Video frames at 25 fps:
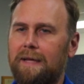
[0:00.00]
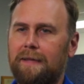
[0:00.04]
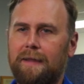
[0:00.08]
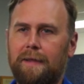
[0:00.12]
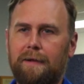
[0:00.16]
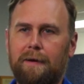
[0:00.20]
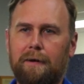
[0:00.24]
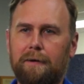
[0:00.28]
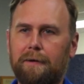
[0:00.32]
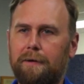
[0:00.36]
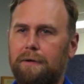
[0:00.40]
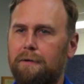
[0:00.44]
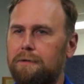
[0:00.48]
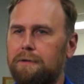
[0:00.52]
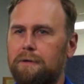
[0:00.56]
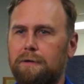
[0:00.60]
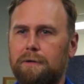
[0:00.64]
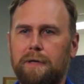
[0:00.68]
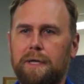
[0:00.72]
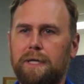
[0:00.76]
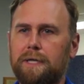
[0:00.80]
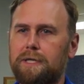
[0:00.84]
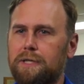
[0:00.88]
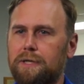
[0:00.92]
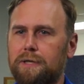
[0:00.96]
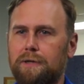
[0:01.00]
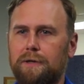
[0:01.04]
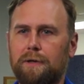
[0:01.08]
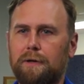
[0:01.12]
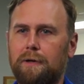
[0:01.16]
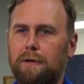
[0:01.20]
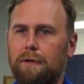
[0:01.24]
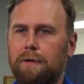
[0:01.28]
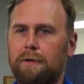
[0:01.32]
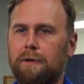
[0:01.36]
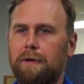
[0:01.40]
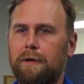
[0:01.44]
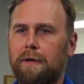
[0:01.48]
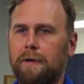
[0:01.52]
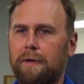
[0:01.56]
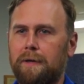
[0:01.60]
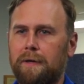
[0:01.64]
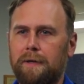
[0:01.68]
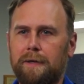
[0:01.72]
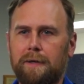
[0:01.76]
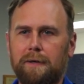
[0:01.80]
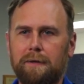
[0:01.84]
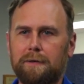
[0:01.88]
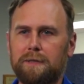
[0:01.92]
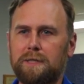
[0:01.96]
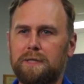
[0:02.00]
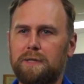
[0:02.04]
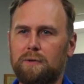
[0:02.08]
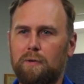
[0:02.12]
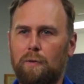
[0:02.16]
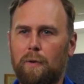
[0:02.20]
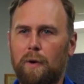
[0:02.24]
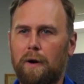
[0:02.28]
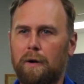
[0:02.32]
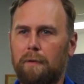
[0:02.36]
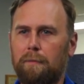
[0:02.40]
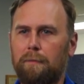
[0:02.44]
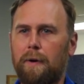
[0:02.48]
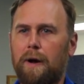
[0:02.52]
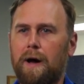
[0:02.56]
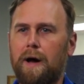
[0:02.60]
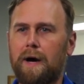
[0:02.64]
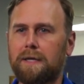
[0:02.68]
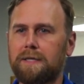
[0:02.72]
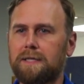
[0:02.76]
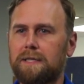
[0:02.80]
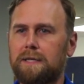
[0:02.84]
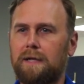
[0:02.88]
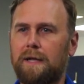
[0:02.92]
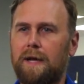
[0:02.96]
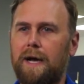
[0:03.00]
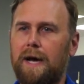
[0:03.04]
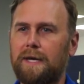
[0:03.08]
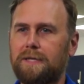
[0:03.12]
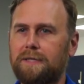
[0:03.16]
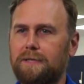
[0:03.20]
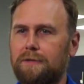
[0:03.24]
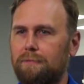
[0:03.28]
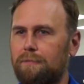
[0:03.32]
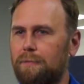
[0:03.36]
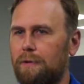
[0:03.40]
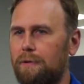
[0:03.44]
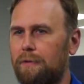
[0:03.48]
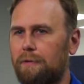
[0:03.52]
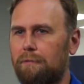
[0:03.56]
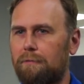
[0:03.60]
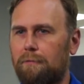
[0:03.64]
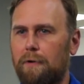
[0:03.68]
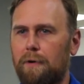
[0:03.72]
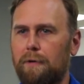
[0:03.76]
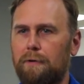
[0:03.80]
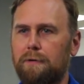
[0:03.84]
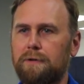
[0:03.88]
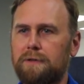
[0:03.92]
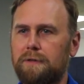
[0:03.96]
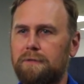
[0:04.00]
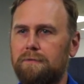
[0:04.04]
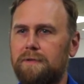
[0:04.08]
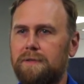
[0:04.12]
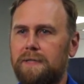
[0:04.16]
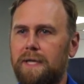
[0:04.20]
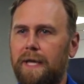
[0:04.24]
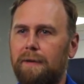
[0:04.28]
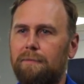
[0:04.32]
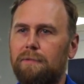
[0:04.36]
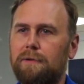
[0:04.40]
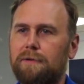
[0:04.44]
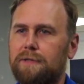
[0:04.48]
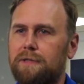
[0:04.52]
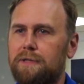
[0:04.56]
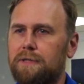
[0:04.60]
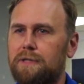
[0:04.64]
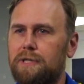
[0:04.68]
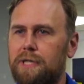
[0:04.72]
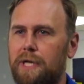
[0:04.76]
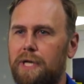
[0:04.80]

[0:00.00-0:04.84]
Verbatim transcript: that aren't your traditional, you know, square box classroom with rows of tables and